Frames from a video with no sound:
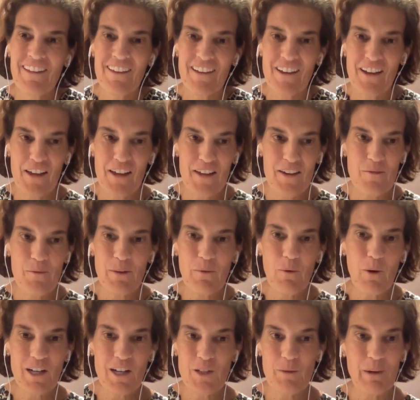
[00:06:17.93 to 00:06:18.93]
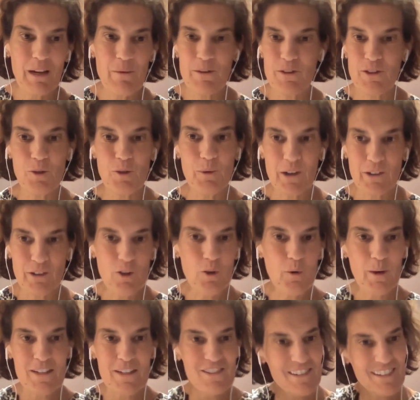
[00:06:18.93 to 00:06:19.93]
And we walked away with 200
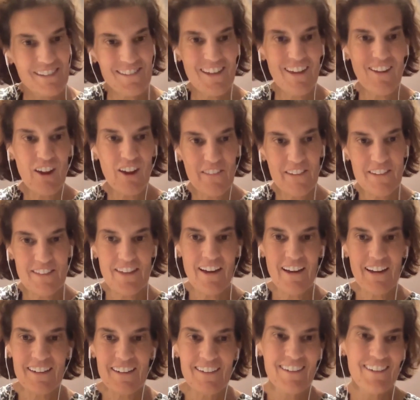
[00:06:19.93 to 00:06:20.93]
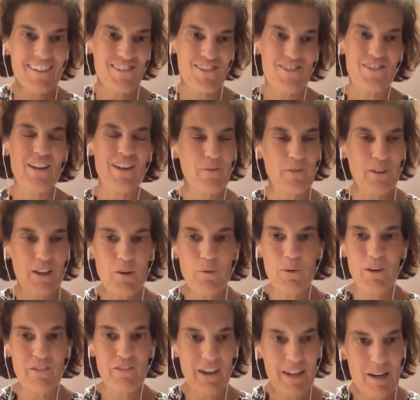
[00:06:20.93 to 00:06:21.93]
questions along the side. So then
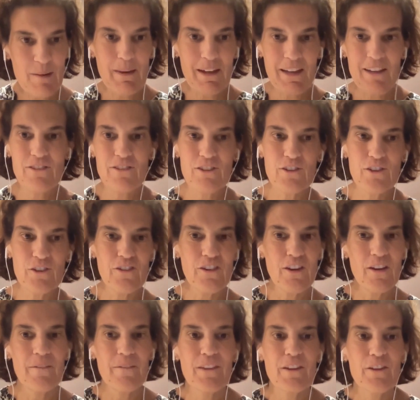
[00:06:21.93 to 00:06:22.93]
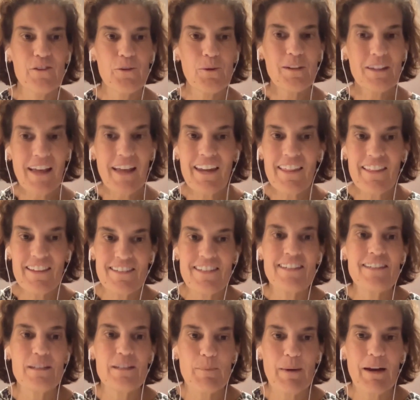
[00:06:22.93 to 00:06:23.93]
we write up answers. So a lot of this
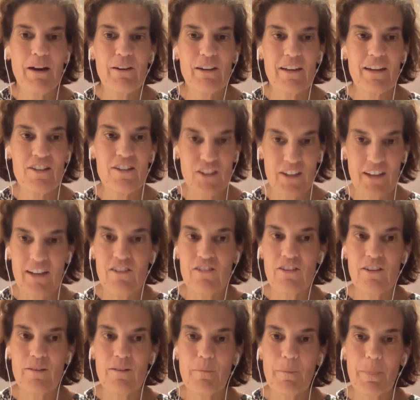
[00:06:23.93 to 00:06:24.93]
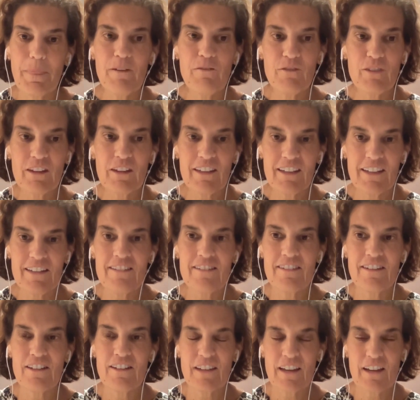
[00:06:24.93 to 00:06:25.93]
is about education. It really is
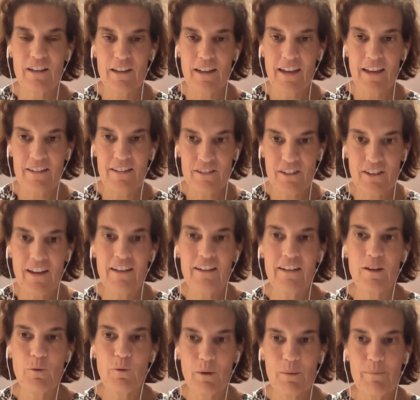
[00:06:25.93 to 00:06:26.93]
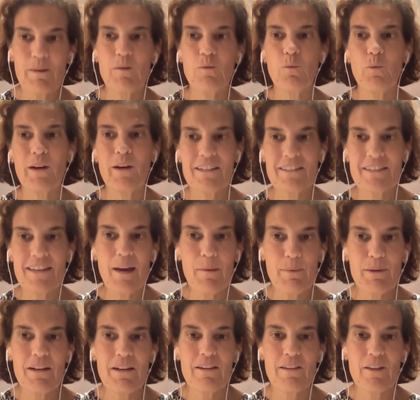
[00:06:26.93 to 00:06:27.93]
educating women what is
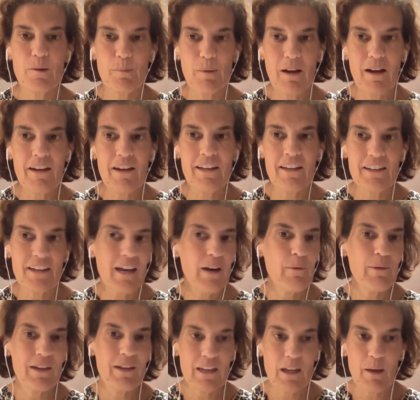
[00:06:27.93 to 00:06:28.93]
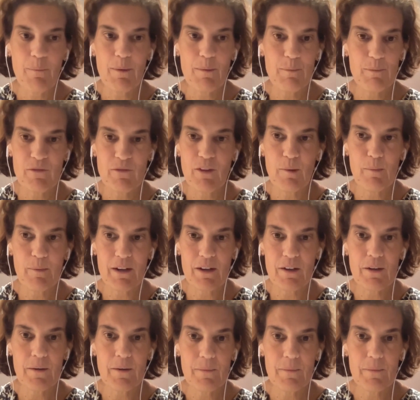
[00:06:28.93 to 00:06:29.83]
happening to their body and how we can help them to feel better.